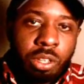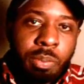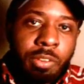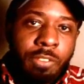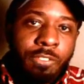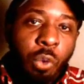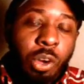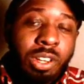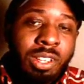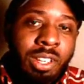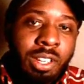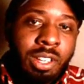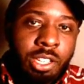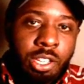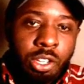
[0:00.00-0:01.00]
It's been
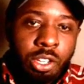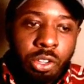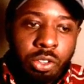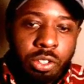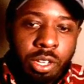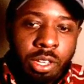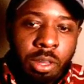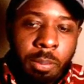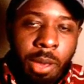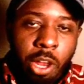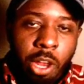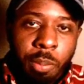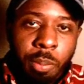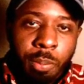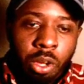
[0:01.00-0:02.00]
14 years, and the
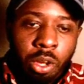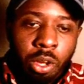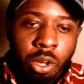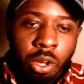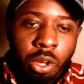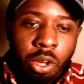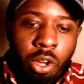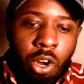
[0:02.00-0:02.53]
amount of people who